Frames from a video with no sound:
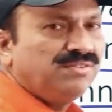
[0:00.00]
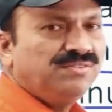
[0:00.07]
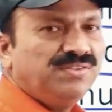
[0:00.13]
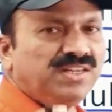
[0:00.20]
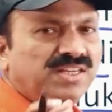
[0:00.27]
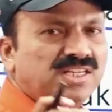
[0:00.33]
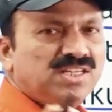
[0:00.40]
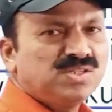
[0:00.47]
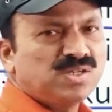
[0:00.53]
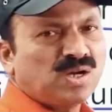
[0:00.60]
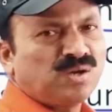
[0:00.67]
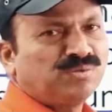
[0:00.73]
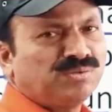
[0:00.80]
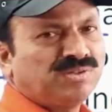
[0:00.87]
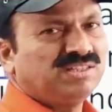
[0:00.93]
Vengi
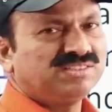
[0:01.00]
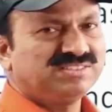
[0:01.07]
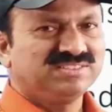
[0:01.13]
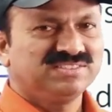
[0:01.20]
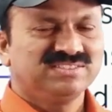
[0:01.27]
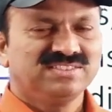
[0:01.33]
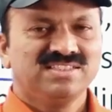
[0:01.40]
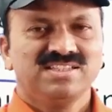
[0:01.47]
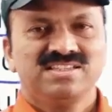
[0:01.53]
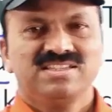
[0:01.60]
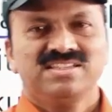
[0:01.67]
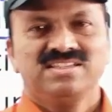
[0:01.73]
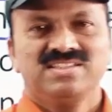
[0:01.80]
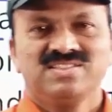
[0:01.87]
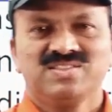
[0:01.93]
Chalukyas.
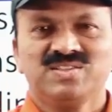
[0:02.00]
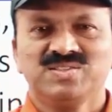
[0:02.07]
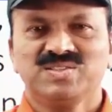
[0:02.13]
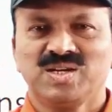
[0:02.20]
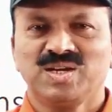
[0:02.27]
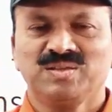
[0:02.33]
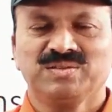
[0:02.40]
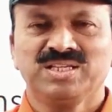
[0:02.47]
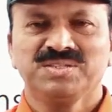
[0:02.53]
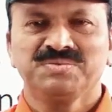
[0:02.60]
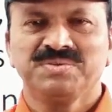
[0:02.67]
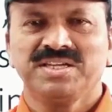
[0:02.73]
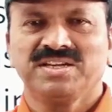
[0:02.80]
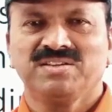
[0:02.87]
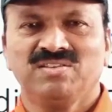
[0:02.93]
Eastern Chalukyas
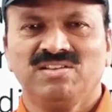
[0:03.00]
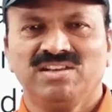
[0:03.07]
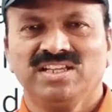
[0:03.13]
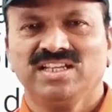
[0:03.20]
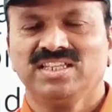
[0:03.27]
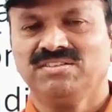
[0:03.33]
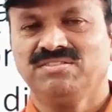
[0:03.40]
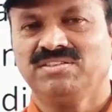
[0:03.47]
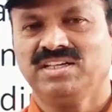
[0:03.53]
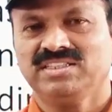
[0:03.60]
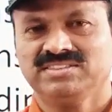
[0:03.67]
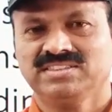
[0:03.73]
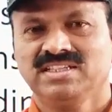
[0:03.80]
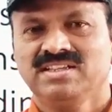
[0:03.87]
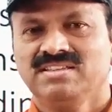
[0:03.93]
we are calling
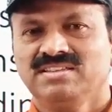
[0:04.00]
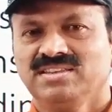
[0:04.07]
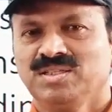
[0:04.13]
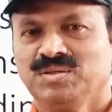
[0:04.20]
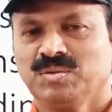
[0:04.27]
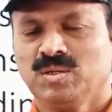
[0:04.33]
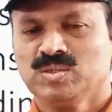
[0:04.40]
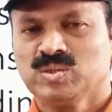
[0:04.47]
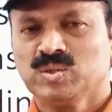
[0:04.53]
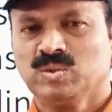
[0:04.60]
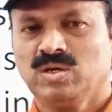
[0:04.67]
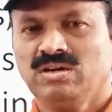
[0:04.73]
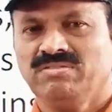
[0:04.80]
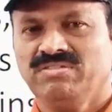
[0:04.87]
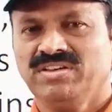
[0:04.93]
otherwise. They are also
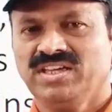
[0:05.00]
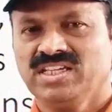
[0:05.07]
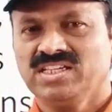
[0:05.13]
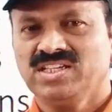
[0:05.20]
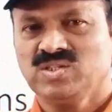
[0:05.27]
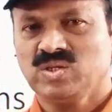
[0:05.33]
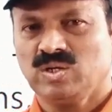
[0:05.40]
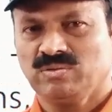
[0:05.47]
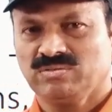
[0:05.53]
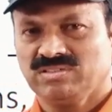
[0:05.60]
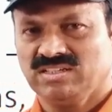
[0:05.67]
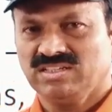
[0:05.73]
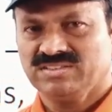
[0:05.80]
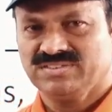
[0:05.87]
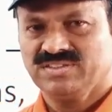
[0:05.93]
called Vengi
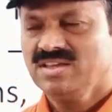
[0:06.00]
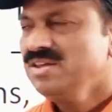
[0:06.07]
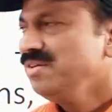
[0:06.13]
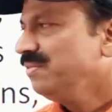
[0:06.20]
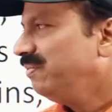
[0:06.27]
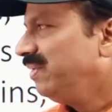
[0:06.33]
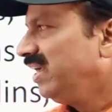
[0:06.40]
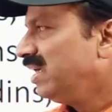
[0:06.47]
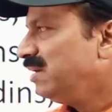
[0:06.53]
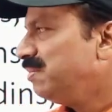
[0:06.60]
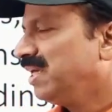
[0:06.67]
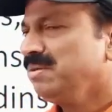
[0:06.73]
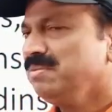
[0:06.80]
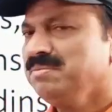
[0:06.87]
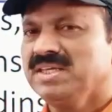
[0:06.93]
Chalukyas. Vengi
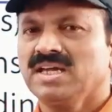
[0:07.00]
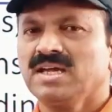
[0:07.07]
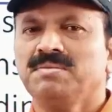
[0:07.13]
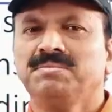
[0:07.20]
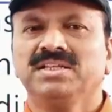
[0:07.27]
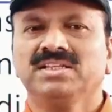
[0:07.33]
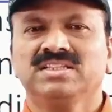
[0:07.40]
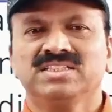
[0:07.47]
became the capital.